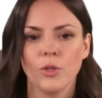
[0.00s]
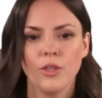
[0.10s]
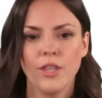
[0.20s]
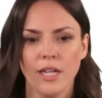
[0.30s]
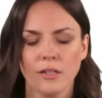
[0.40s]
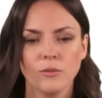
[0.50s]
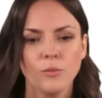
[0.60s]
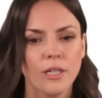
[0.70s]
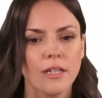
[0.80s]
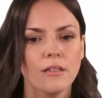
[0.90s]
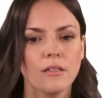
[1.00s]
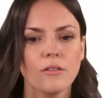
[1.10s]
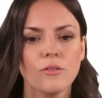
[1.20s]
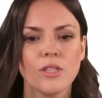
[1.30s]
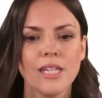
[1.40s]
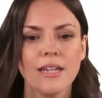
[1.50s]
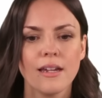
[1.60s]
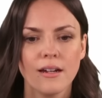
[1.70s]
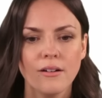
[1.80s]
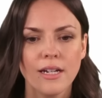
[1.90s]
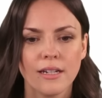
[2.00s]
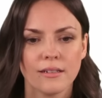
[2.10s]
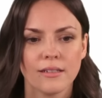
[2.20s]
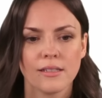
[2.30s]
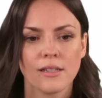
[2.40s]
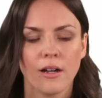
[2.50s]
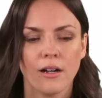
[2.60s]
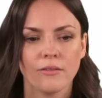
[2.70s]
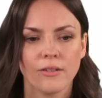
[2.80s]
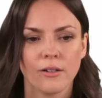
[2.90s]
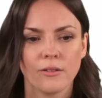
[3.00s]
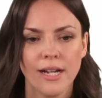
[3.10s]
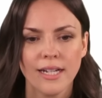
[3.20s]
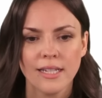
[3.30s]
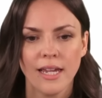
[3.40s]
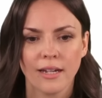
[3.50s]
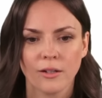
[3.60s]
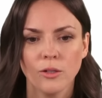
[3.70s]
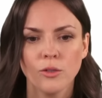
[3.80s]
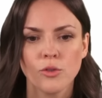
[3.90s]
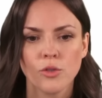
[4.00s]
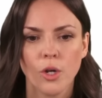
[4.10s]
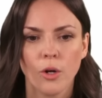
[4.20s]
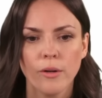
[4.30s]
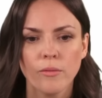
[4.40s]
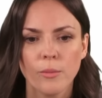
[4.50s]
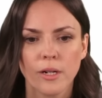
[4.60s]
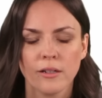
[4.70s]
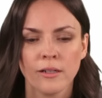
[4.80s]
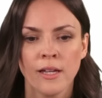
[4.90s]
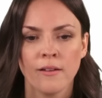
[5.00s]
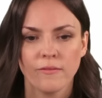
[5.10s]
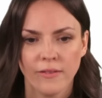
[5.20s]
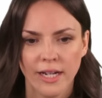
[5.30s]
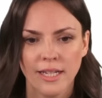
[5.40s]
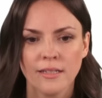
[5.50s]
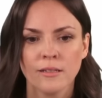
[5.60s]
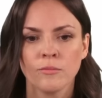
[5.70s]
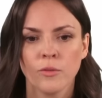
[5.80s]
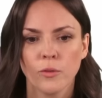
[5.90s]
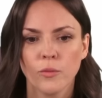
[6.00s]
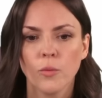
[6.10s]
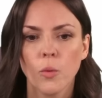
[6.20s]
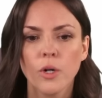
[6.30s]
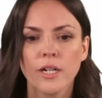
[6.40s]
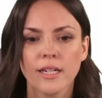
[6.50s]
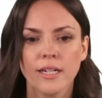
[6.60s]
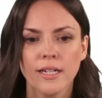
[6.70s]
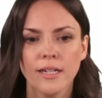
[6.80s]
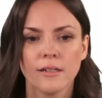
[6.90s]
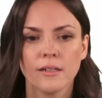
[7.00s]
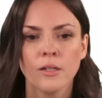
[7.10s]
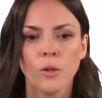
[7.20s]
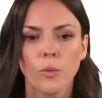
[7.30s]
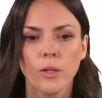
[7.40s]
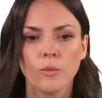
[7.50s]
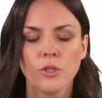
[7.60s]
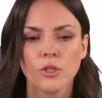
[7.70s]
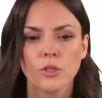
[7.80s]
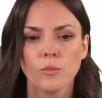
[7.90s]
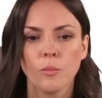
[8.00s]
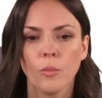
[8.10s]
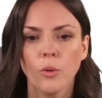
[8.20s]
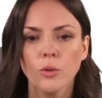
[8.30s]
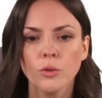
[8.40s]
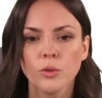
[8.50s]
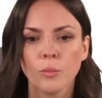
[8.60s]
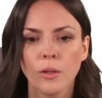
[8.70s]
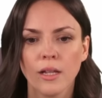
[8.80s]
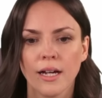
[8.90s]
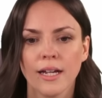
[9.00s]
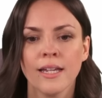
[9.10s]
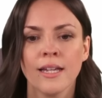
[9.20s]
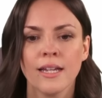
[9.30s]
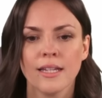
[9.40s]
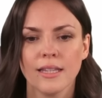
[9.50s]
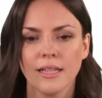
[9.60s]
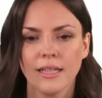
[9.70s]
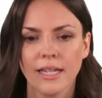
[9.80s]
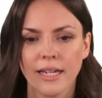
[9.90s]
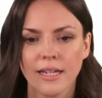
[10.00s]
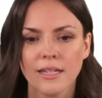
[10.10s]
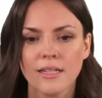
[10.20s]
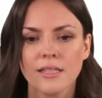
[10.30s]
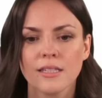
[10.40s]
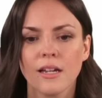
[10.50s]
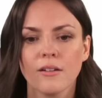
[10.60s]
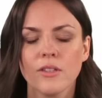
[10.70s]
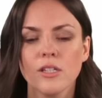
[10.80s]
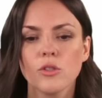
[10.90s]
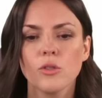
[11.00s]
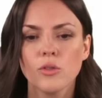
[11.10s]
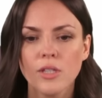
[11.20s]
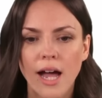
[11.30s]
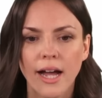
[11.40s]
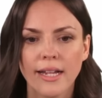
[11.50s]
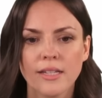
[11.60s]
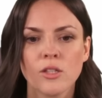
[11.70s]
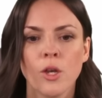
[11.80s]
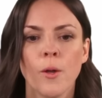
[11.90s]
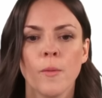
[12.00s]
then we can use the areas of our rectangle. So if we want to find the 40 here, we would just multiply the lengths of these two sides.